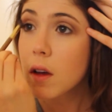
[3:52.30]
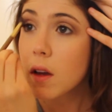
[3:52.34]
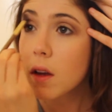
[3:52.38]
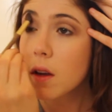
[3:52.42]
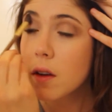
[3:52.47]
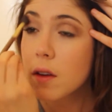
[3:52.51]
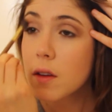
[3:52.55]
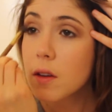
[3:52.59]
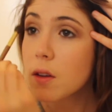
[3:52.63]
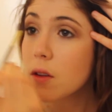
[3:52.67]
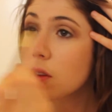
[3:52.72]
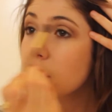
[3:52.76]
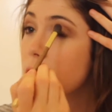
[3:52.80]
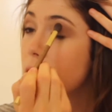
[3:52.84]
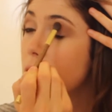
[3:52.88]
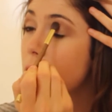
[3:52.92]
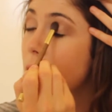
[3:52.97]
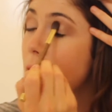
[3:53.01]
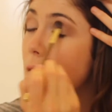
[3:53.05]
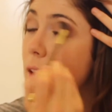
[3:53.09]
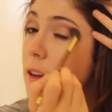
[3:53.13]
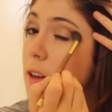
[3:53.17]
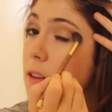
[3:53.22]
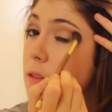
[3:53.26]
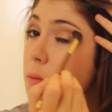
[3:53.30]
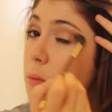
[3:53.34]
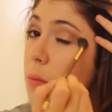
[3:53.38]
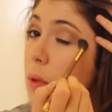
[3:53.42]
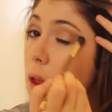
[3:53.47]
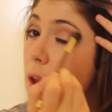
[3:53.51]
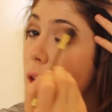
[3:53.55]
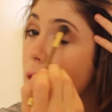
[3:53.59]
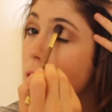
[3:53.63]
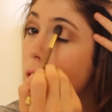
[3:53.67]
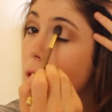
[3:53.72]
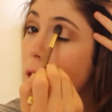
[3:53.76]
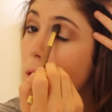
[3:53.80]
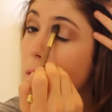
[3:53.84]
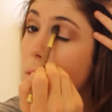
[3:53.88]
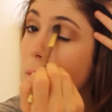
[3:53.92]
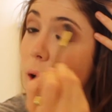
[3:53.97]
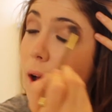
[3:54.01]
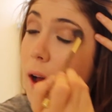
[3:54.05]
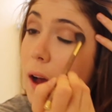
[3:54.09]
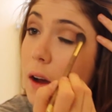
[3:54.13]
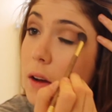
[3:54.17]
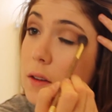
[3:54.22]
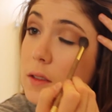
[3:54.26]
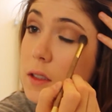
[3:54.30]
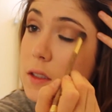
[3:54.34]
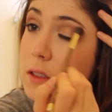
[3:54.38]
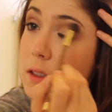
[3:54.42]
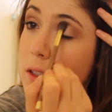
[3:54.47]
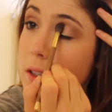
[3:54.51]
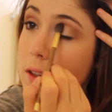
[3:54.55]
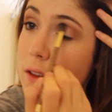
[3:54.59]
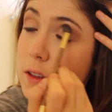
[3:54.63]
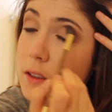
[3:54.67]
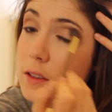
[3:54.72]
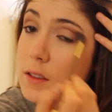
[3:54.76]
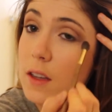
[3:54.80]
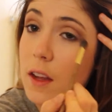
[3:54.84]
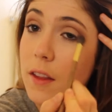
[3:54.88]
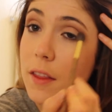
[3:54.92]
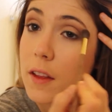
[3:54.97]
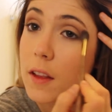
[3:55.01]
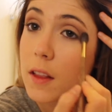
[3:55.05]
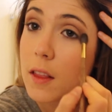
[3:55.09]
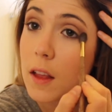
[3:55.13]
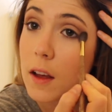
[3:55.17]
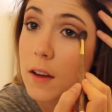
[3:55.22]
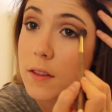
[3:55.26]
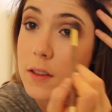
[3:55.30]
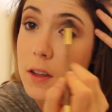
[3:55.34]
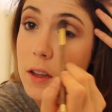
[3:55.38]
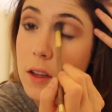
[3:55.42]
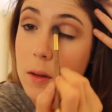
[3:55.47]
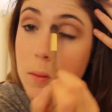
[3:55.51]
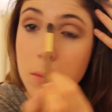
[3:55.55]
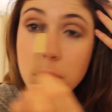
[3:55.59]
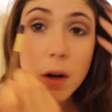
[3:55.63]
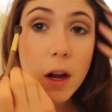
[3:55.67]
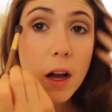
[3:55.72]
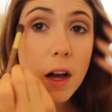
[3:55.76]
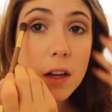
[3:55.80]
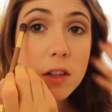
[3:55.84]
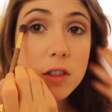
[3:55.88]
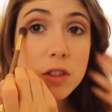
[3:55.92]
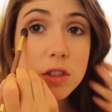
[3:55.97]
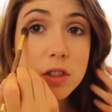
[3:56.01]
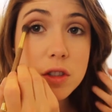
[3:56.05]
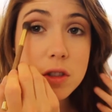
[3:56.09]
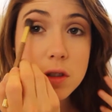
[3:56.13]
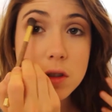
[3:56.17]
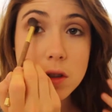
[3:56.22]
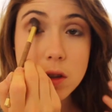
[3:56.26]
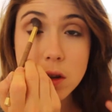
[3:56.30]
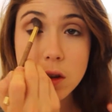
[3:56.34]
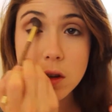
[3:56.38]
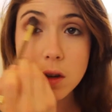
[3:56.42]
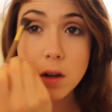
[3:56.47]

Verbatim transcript: And you just kind of blend it around until there's nothing left on the brush.